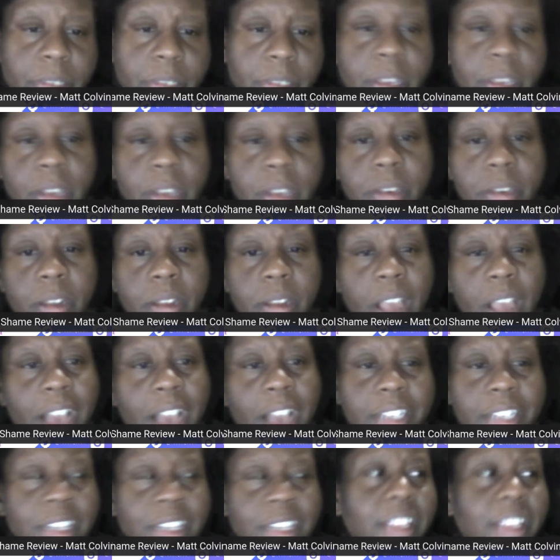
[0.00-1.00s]
And
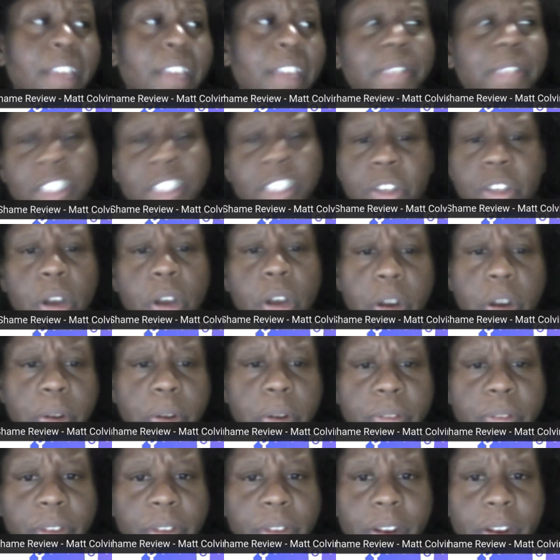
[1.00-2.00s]
actually, I think it was just called
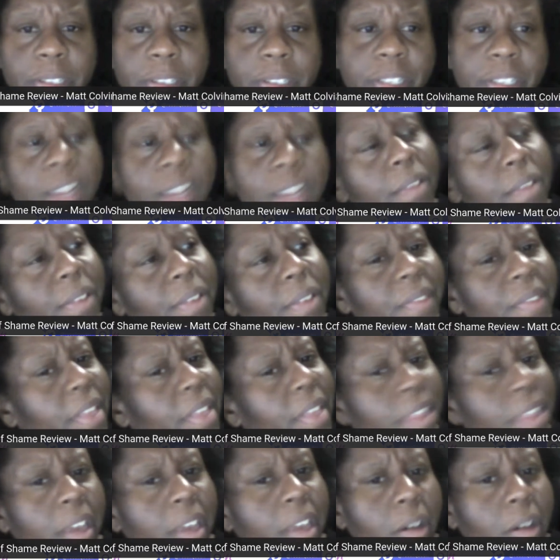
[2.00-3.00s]
coronavirus. They don't even
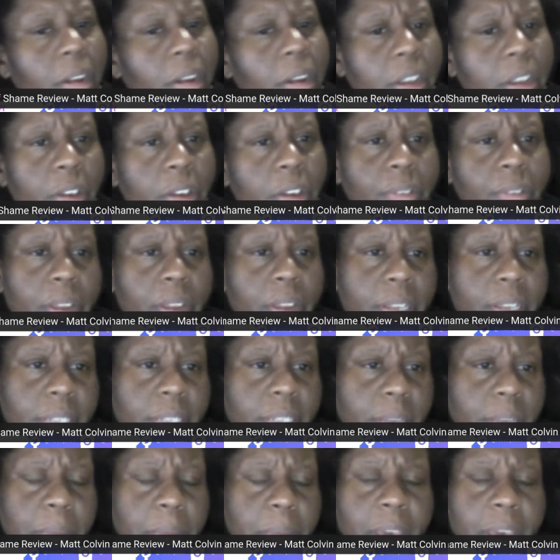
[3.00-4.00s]
think they called it
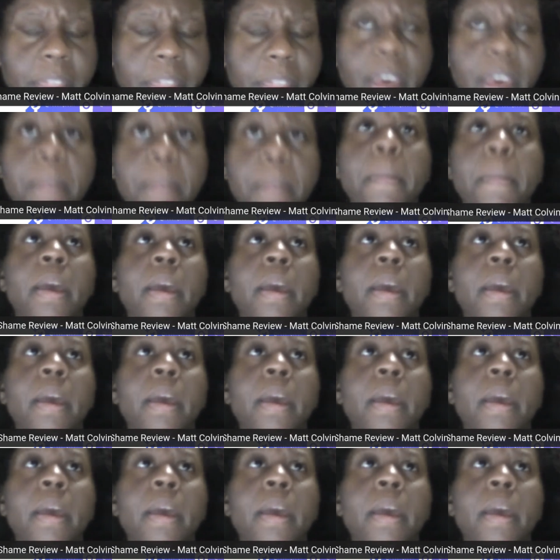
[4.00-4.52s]
COVID-19 back then.